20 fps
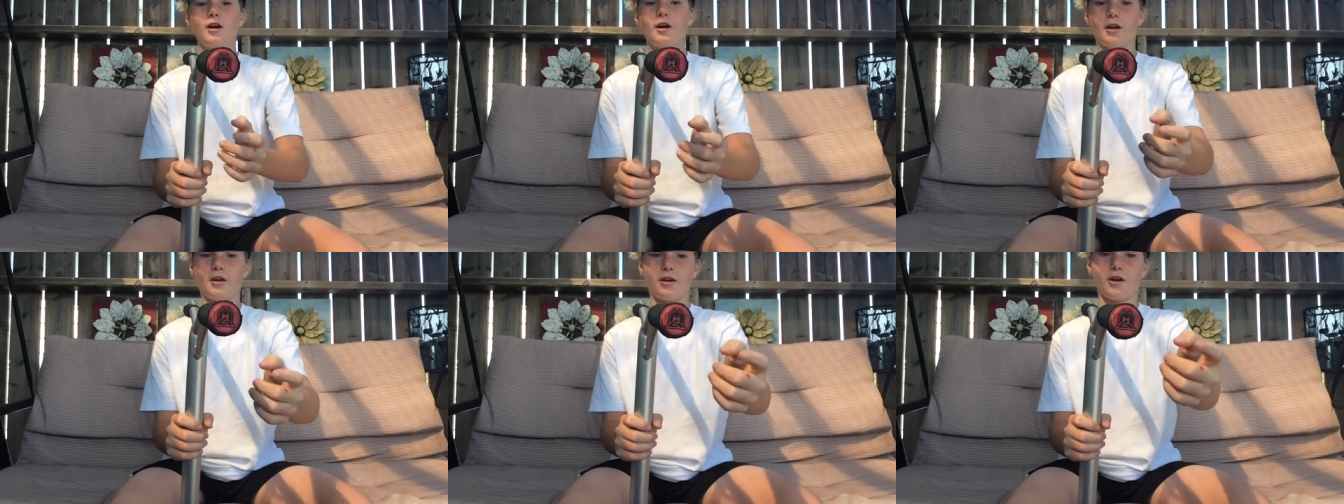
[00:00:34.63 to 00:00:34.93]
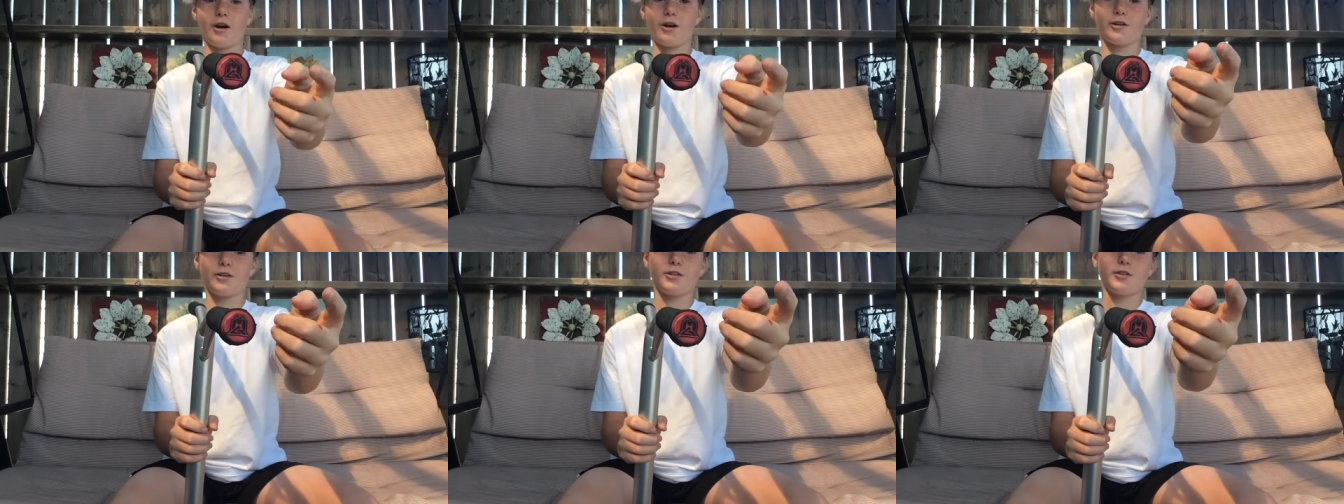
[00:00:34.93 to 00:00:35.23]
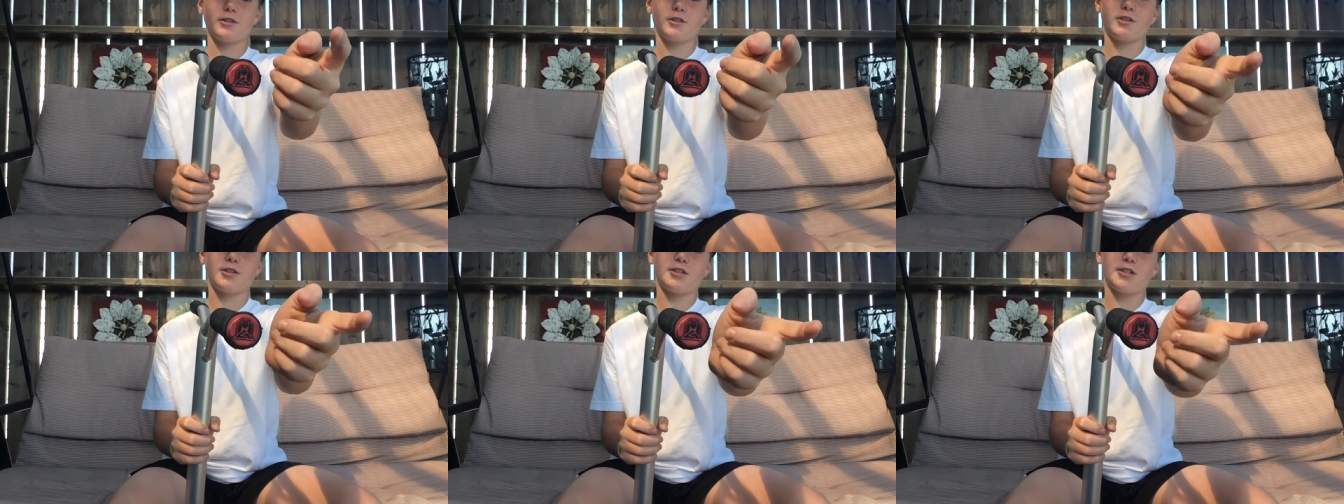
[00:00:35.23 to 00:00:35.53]
I got
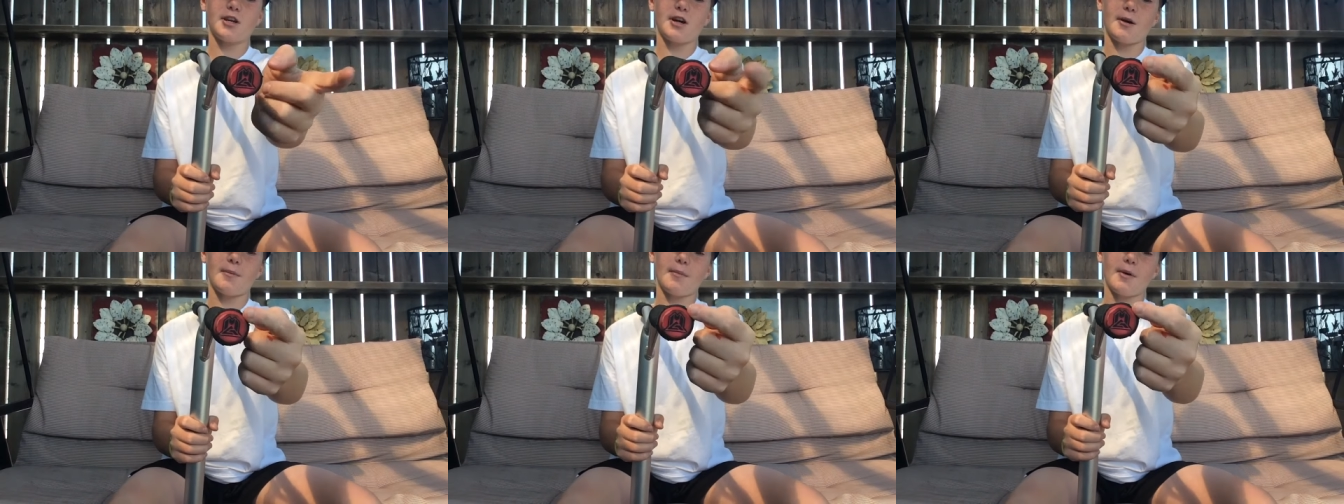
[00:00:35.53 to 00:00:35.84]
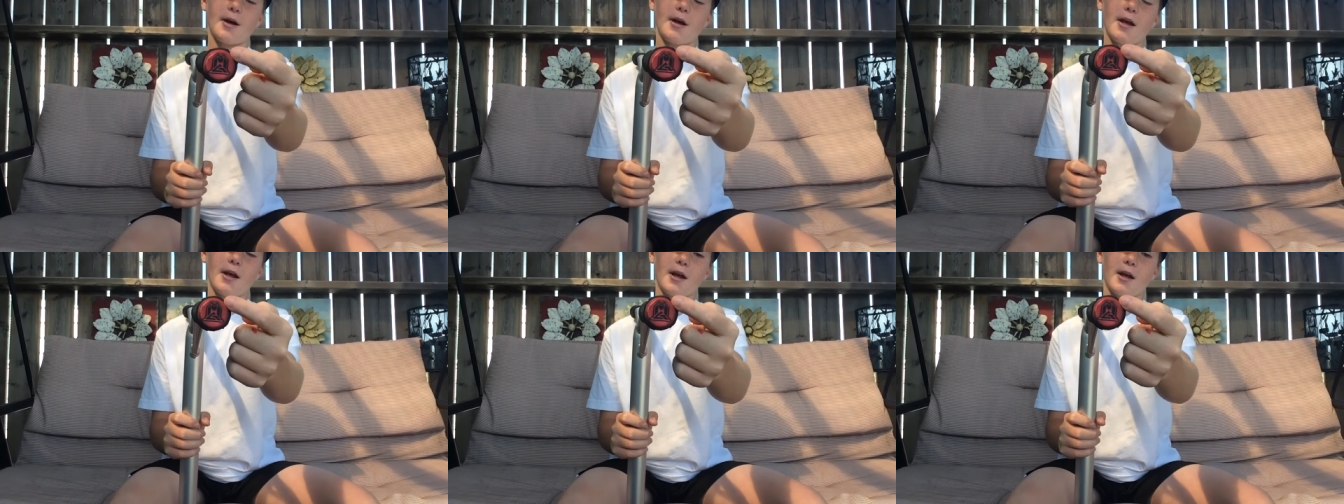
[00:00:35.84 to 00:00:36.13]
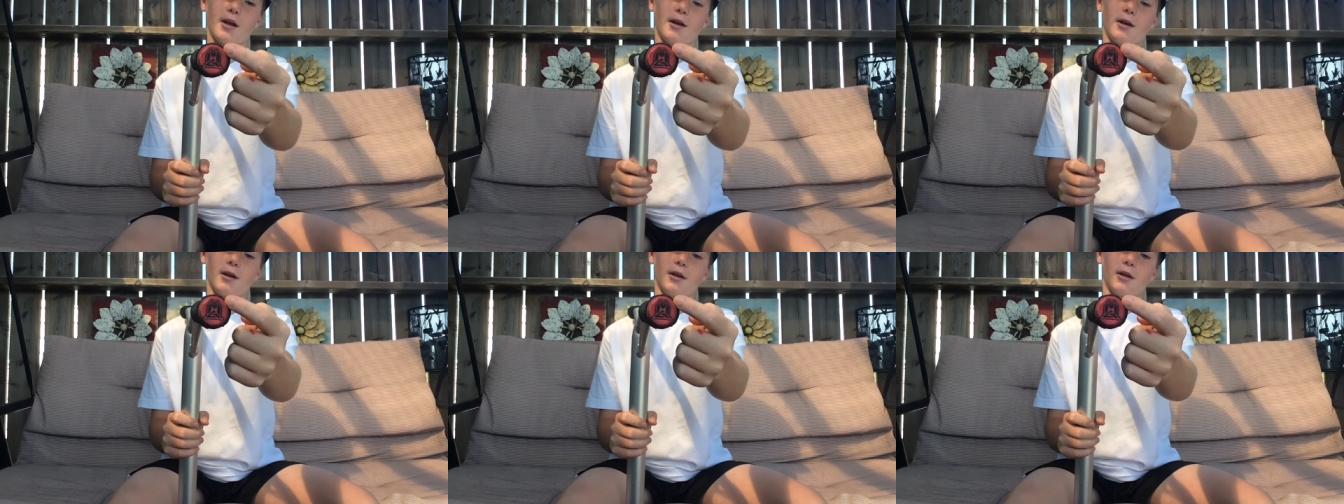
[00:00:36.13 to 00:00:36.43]
some
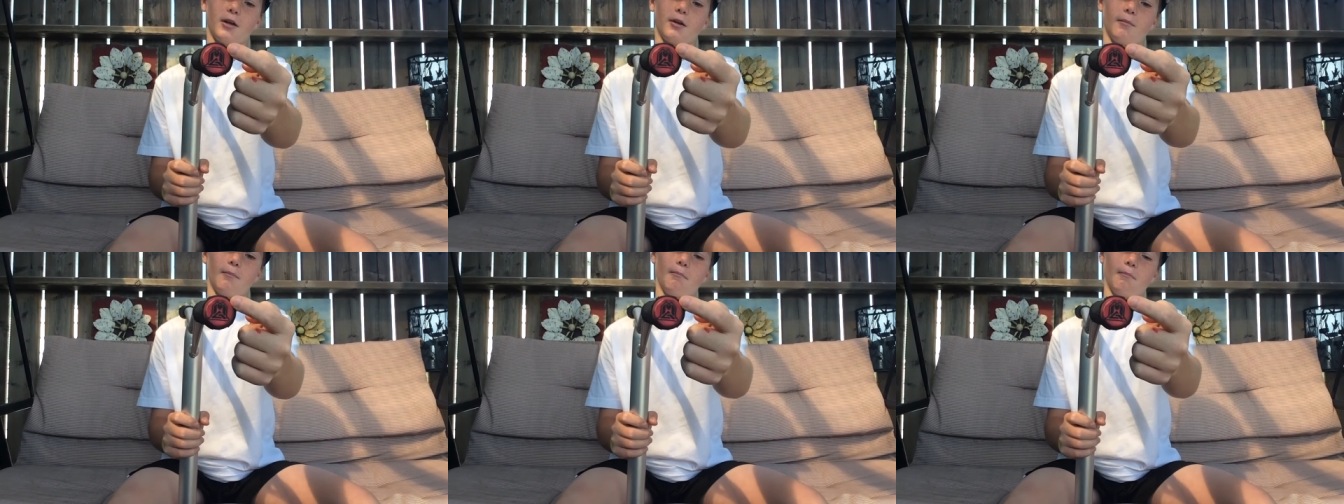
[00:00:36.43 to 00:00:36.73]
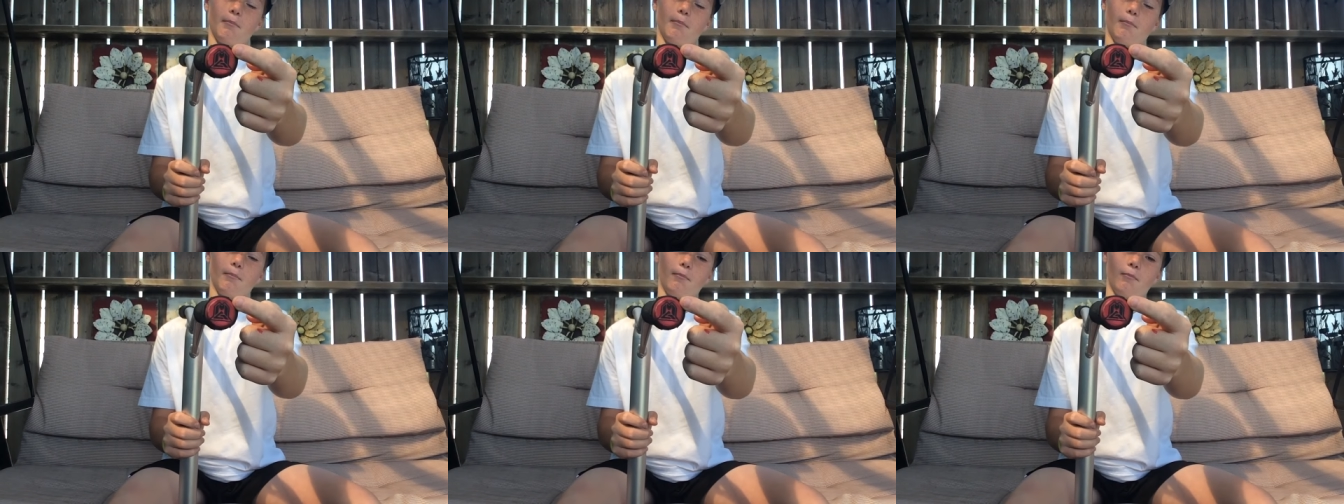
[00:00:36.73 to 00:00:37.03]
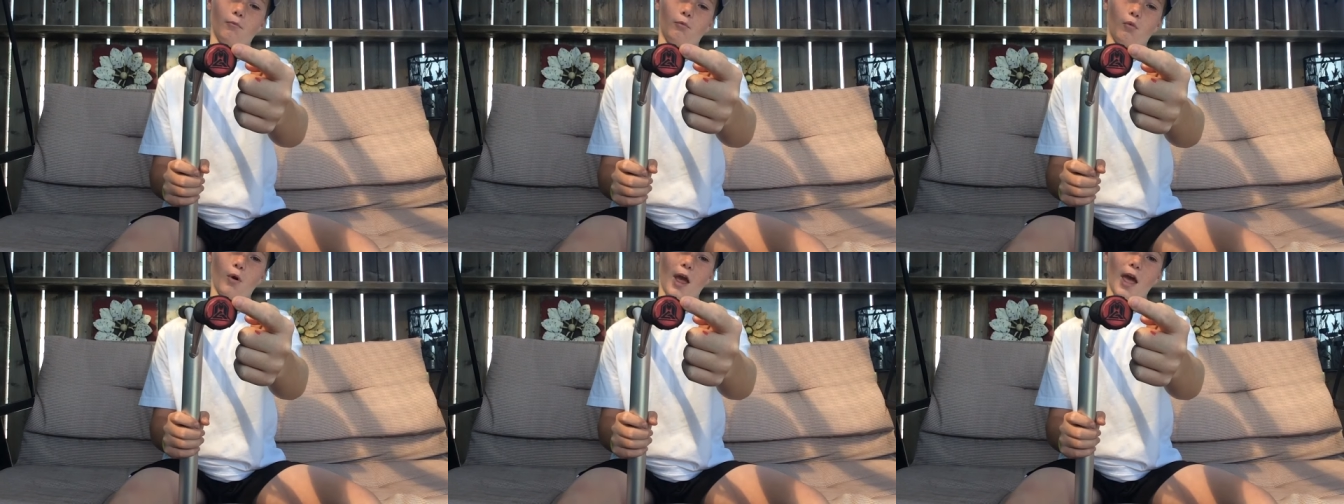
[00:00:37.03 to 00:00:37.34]

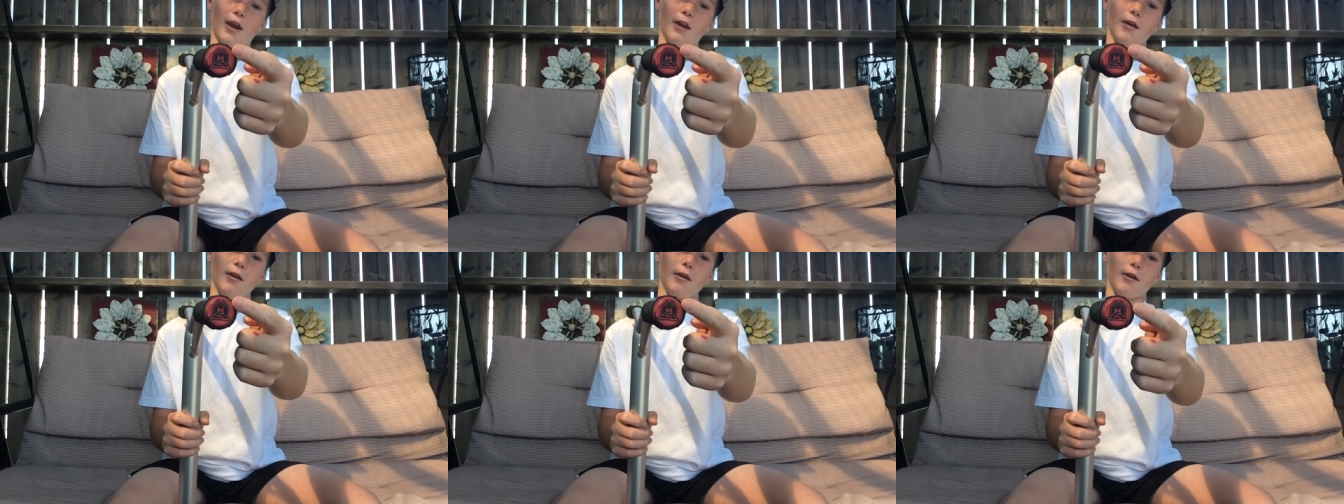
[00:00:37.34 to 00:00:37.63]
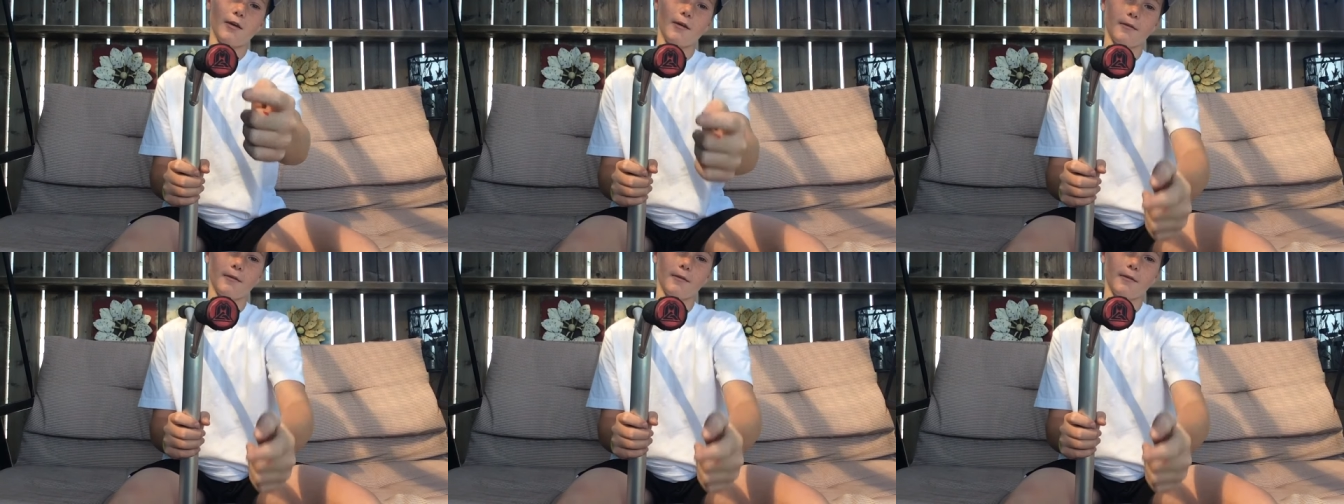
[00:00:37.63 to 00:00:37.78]
red.